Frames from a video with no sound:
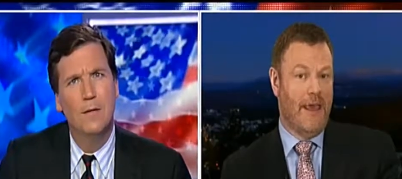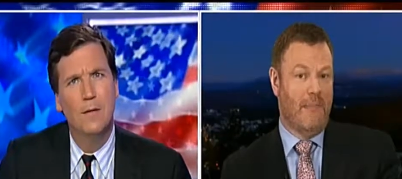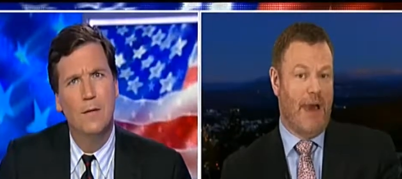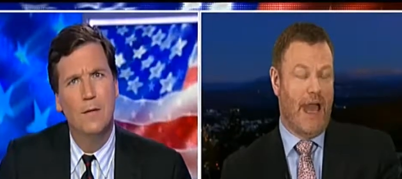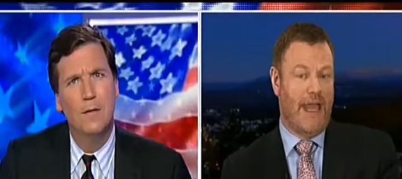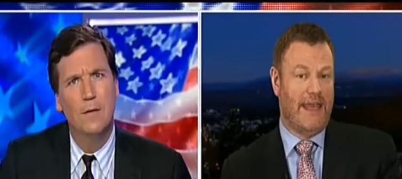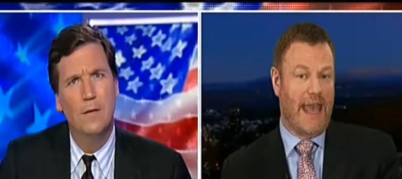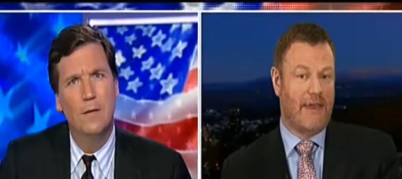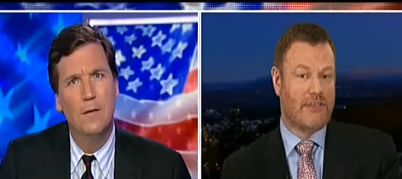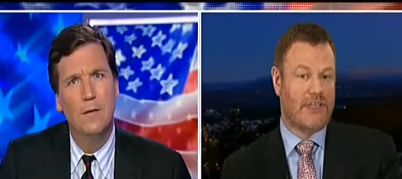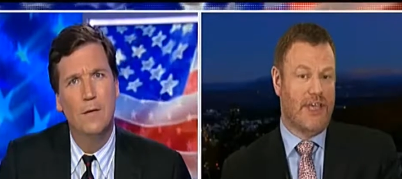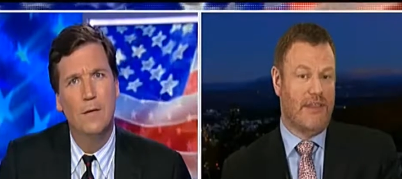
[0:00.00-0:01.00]
Speaker 1: by
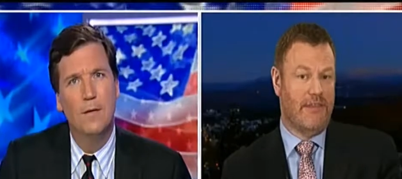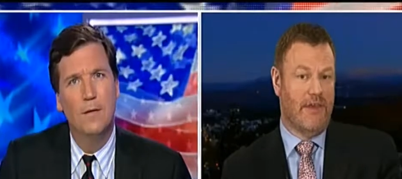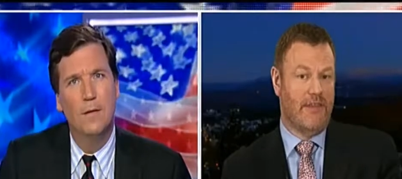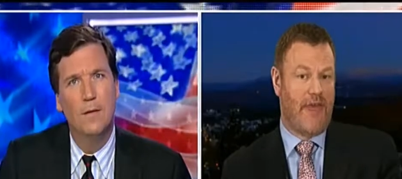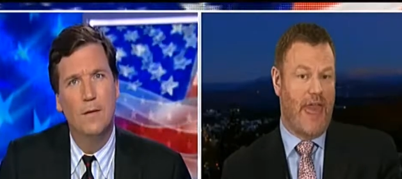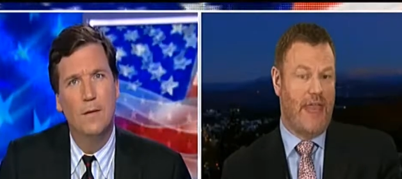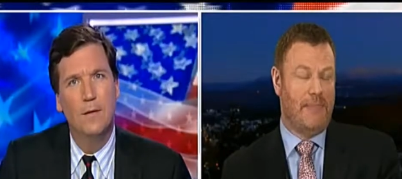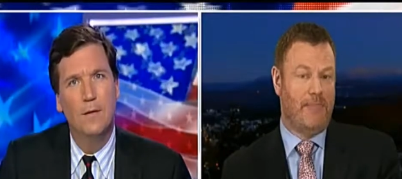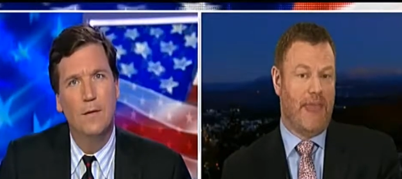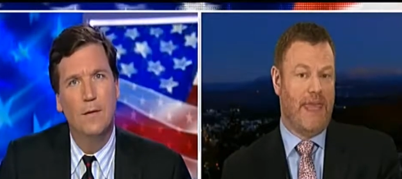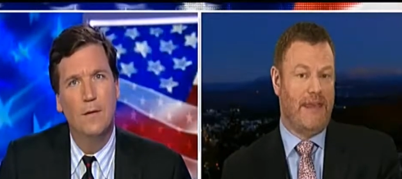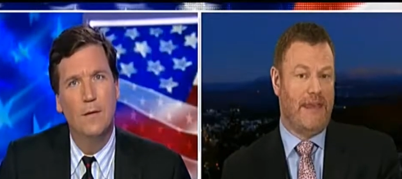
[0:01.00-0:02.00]
announcing that they'd
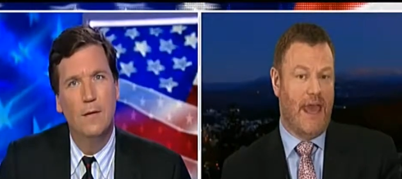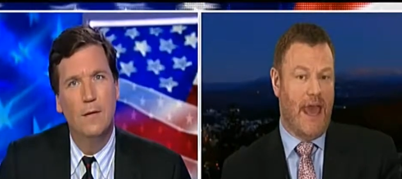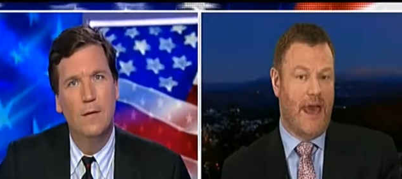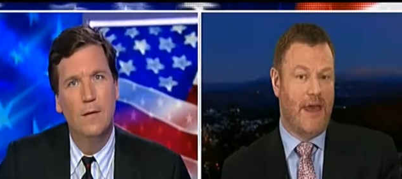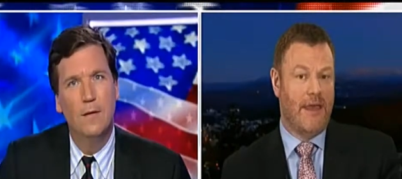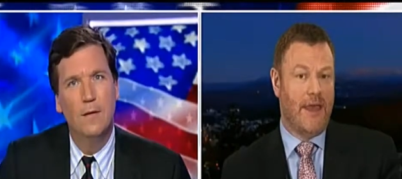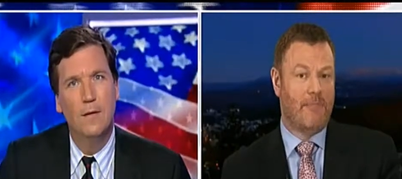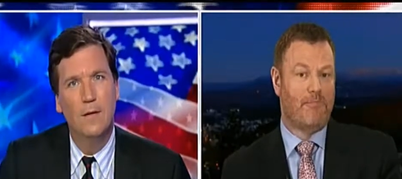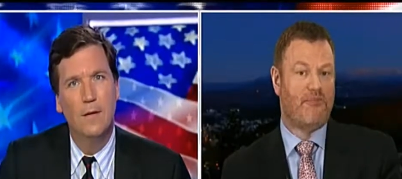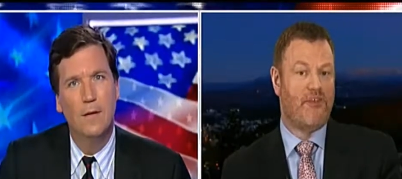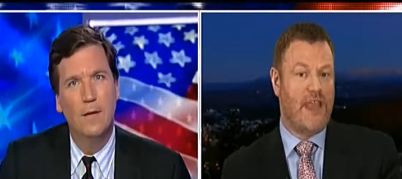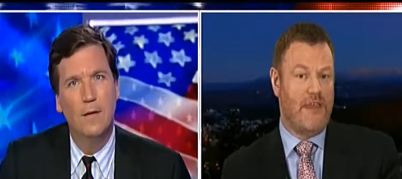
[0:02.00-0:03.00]
been uh,
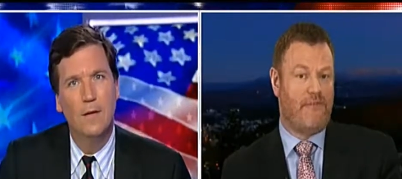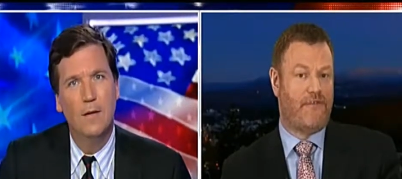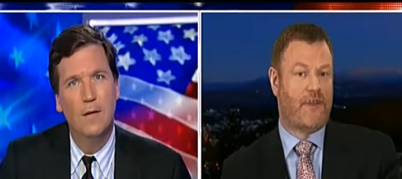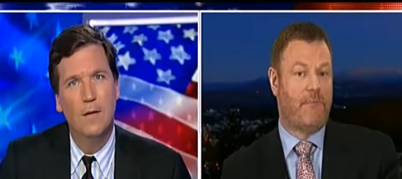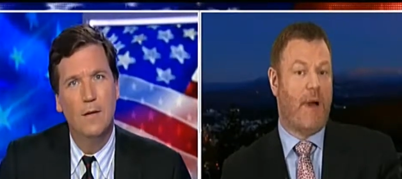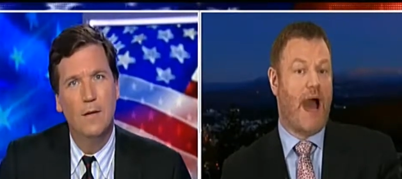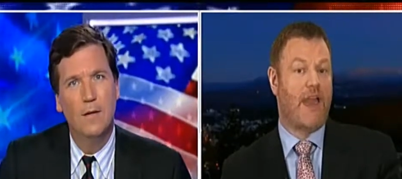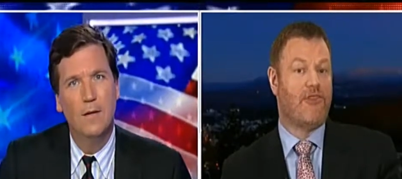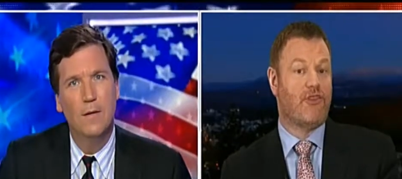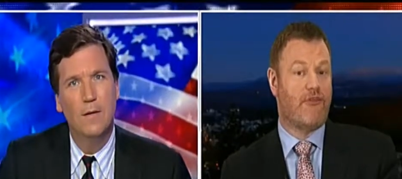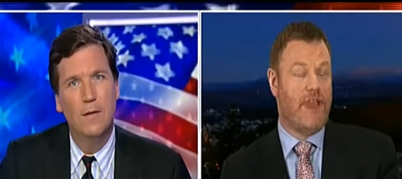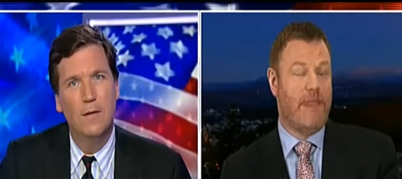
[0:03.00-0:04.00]
briefed by
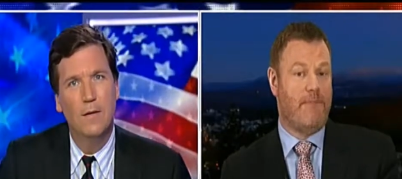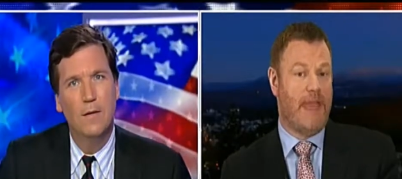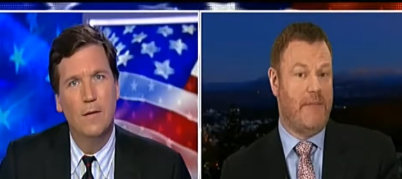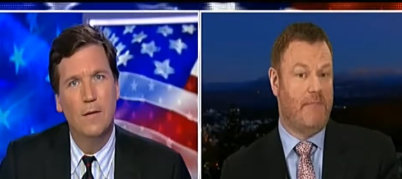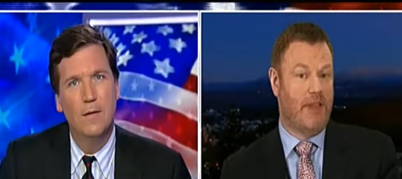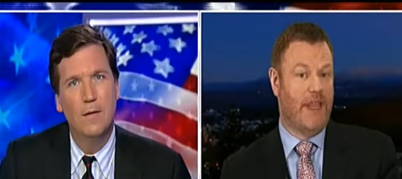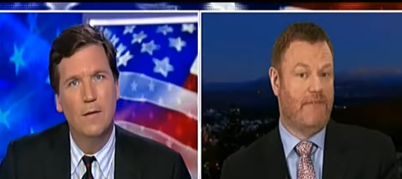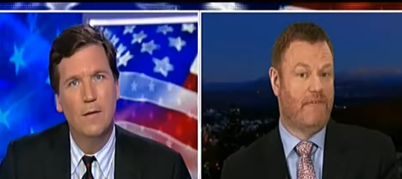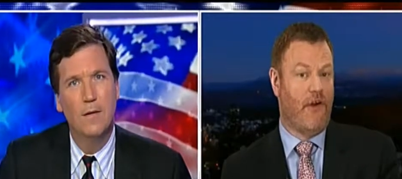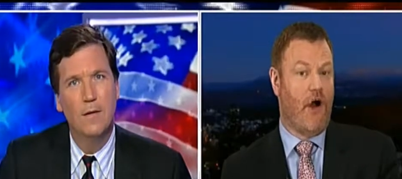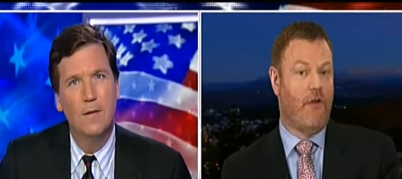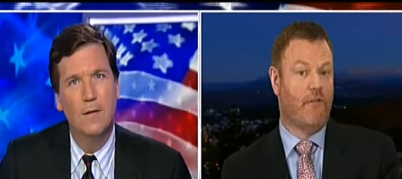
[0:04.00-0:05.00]
three people
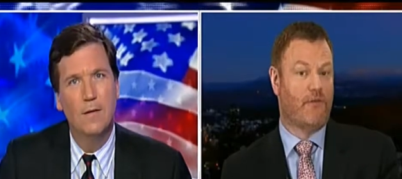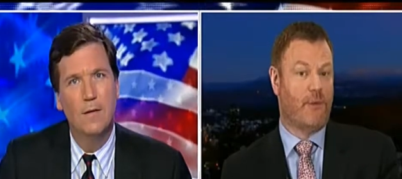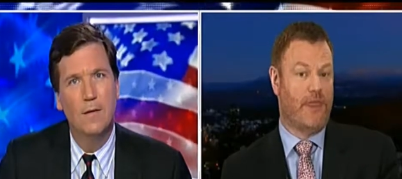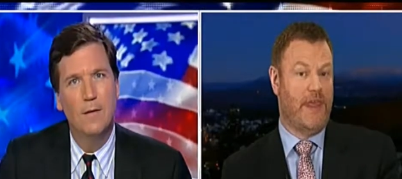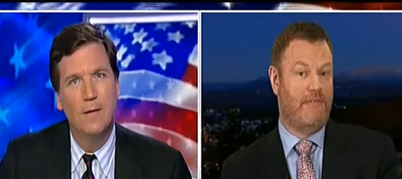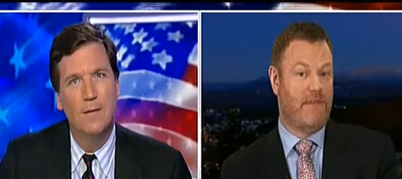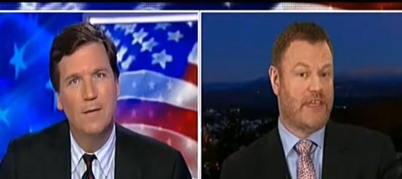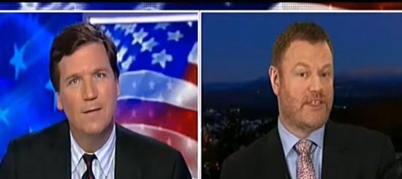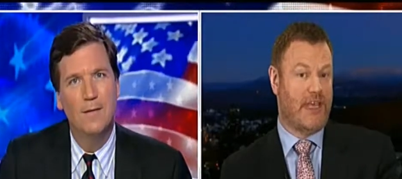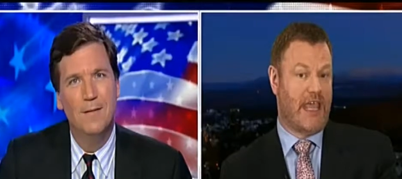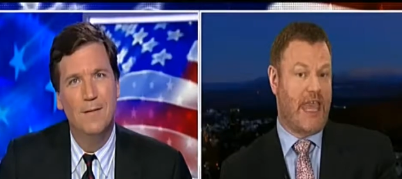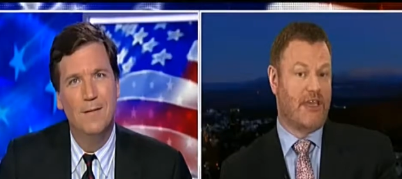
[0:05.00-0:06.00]
involved with the
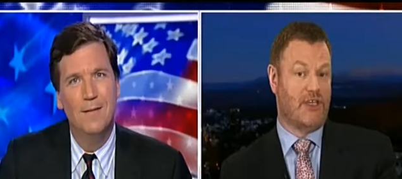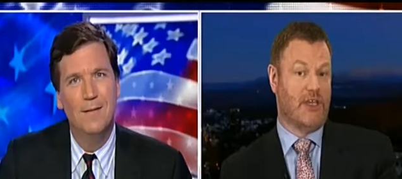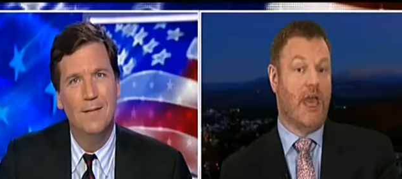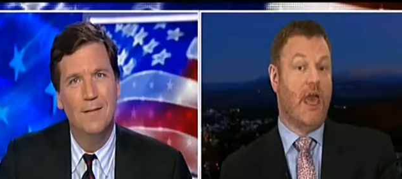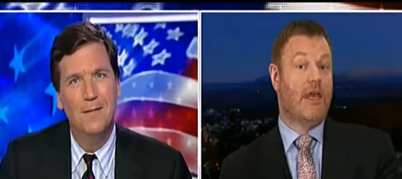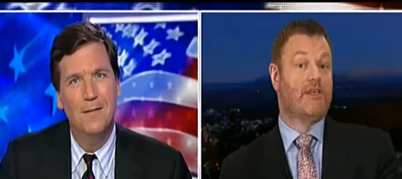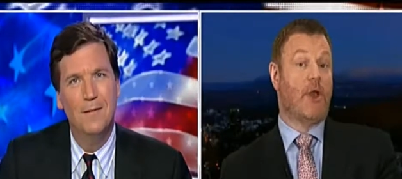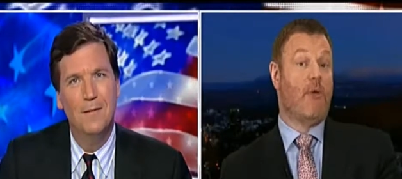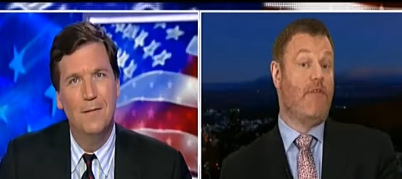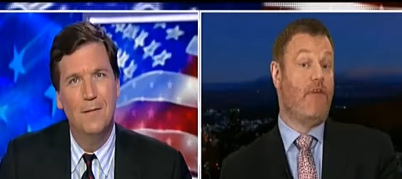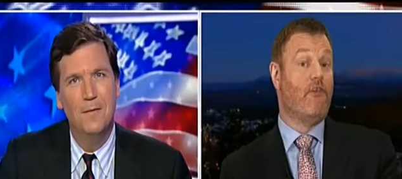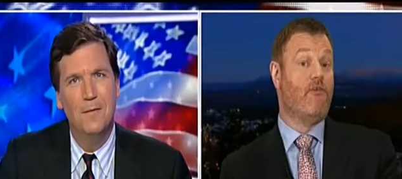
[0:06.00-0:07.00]
investigation. So
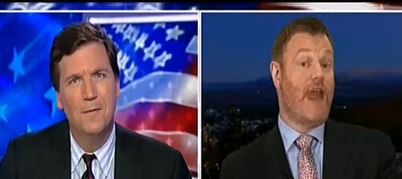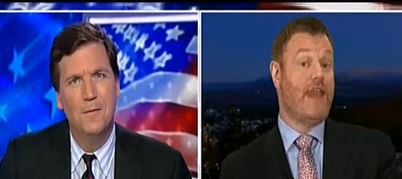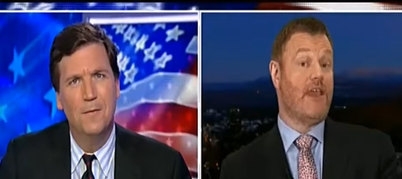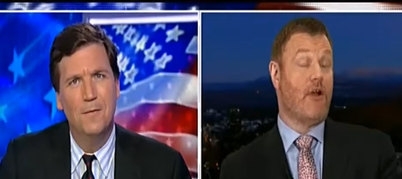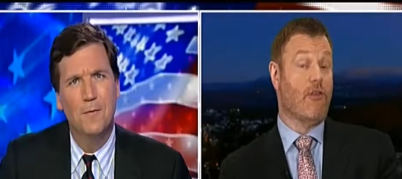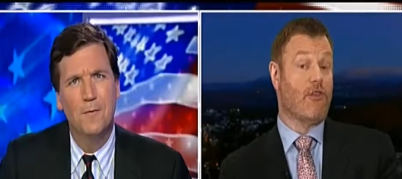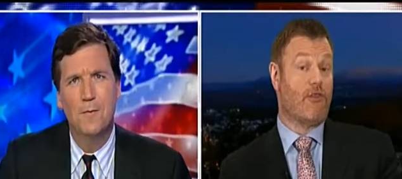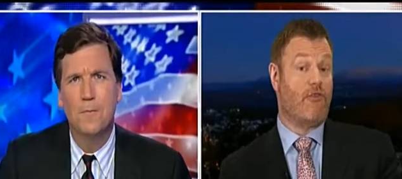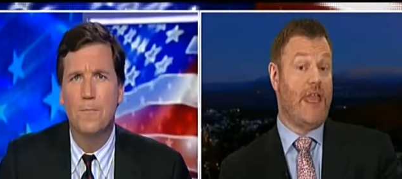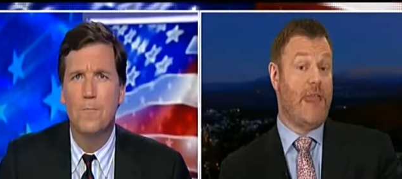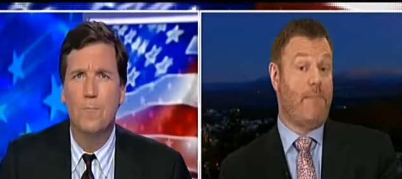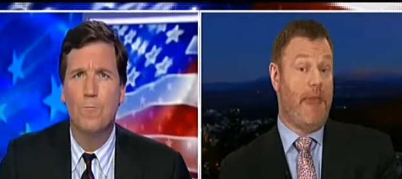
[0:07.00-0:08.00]
we've already got
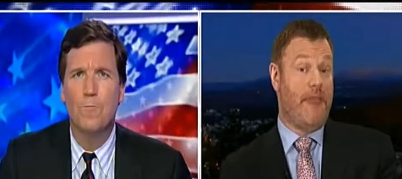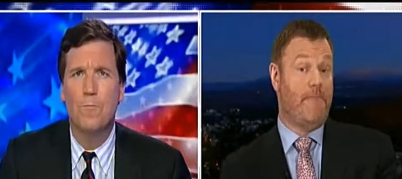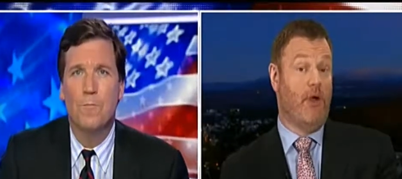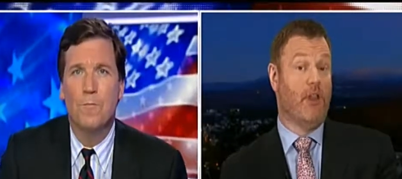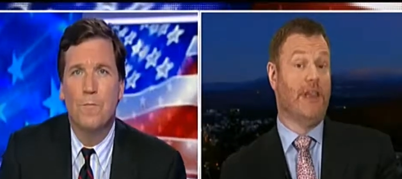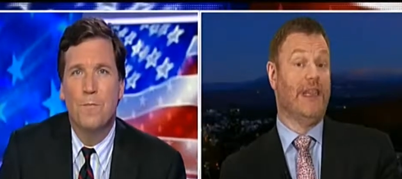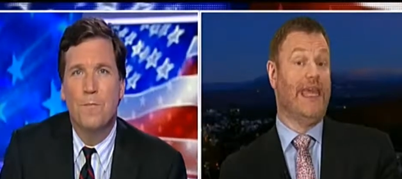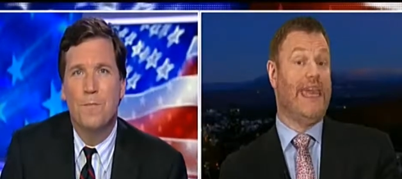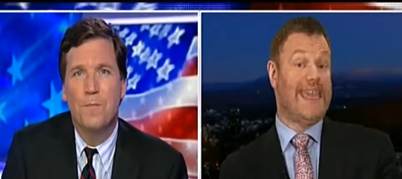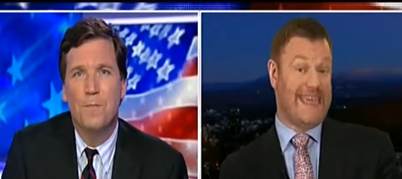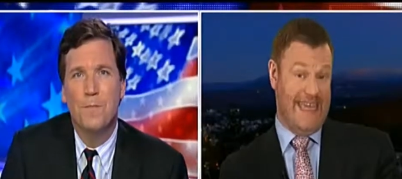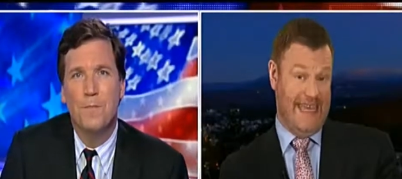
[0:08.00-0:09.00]
three people
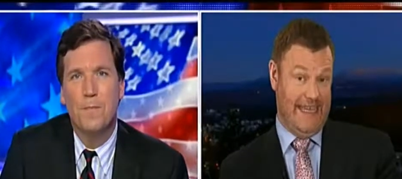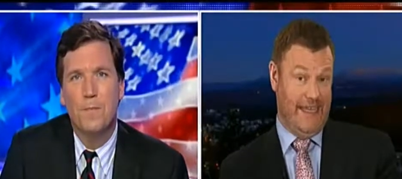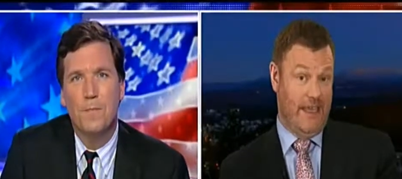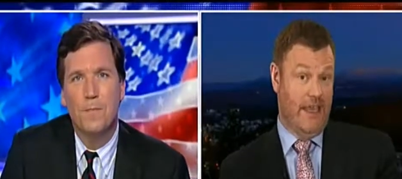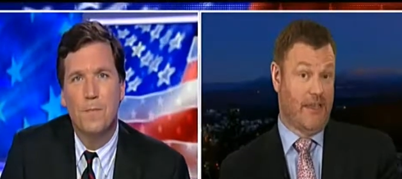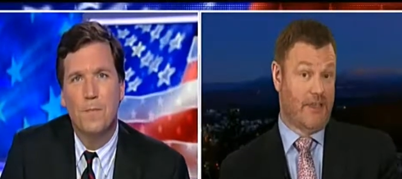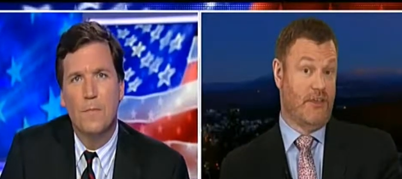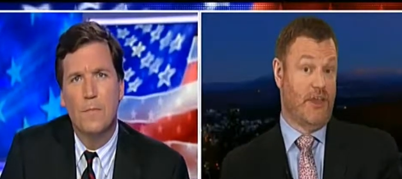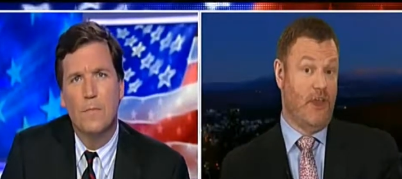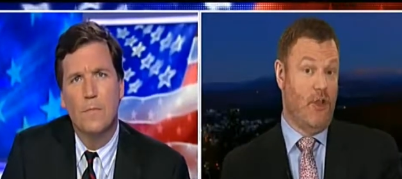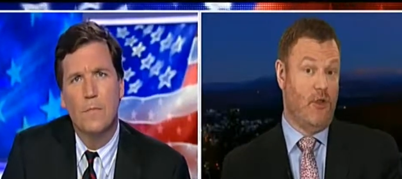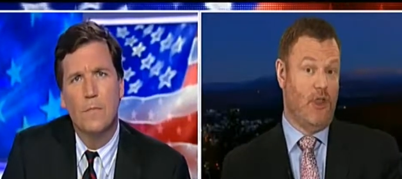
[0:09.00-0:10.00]
leaking to the
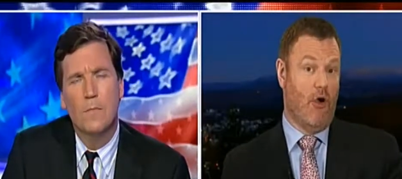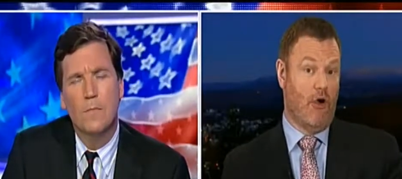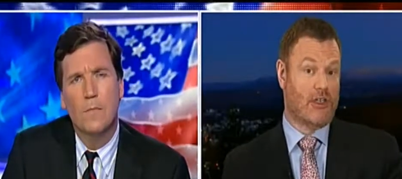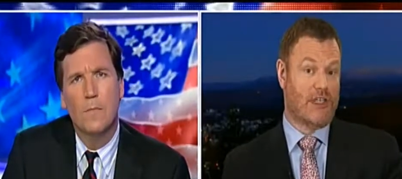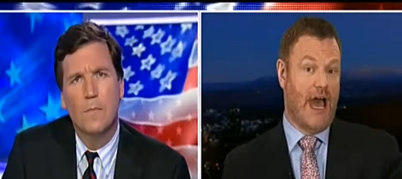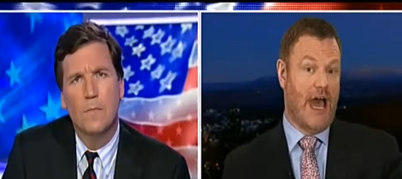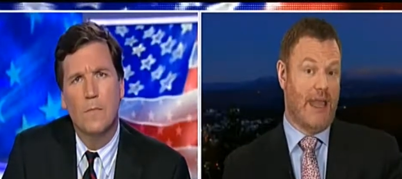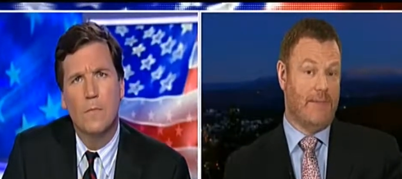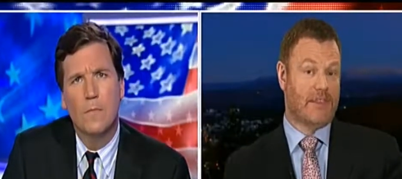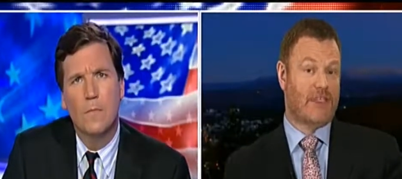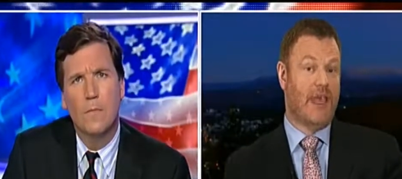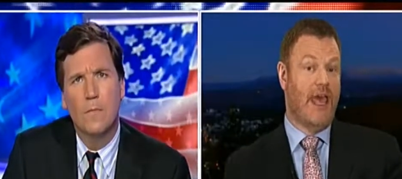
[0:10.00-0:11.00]
New York Times